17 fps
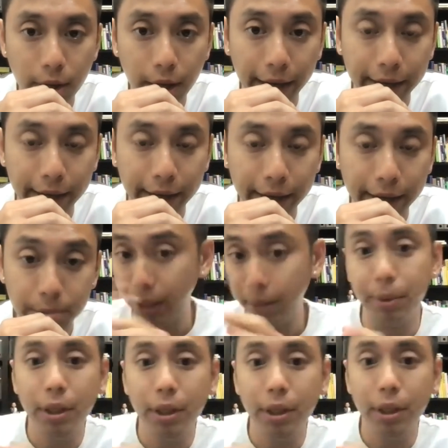client,
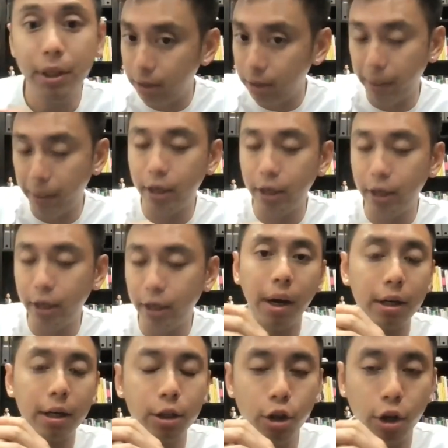maybe, right?
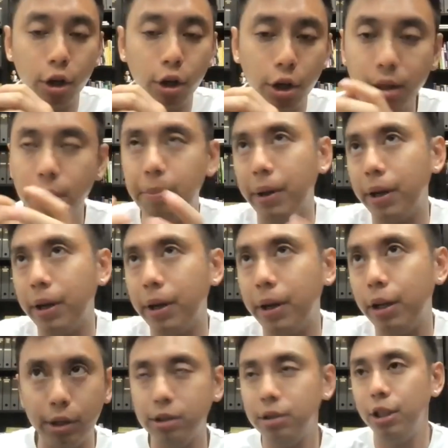Depending on the market you're in,
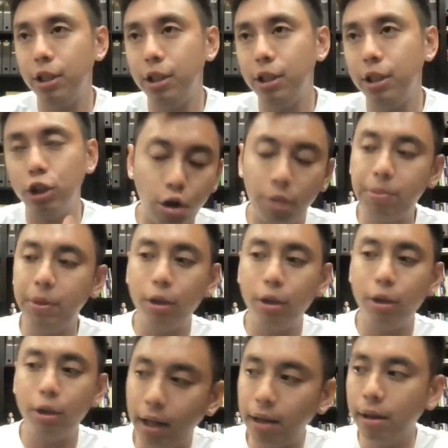depending on your presentation, your
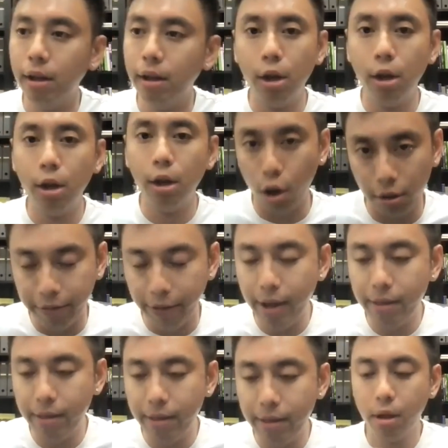topic, your style,
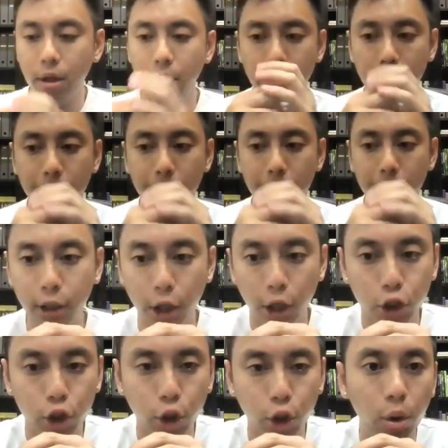all of that,
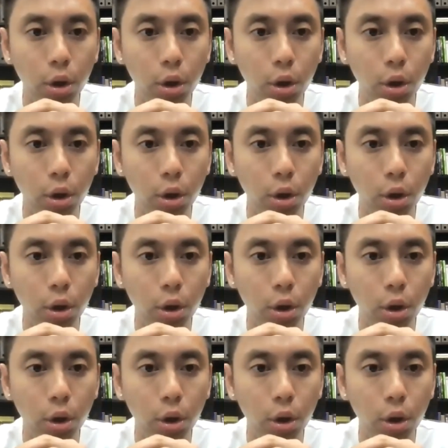right?